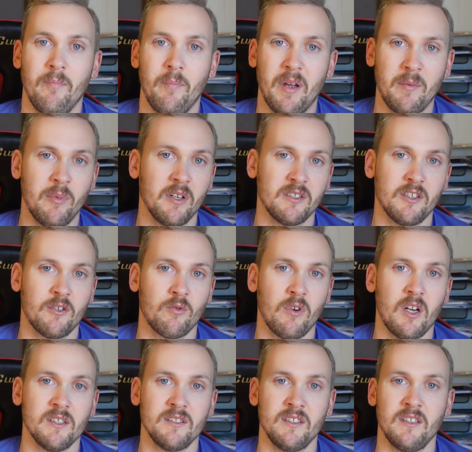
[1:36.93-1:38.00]
Bed bugs that
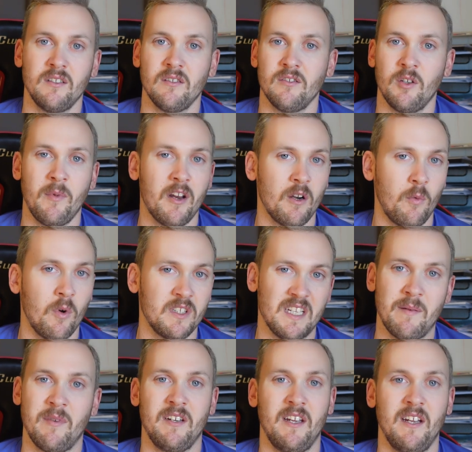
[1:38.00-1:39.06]
cross it, no matter what
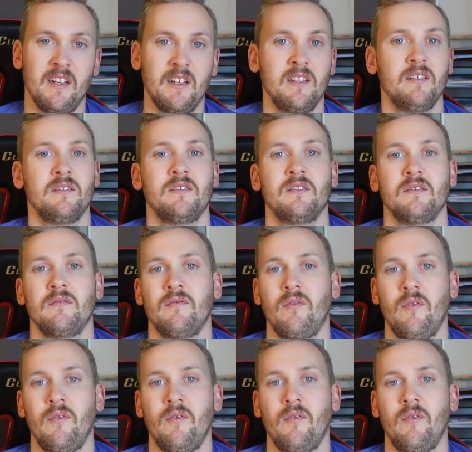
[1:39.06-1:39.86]
time of day it is,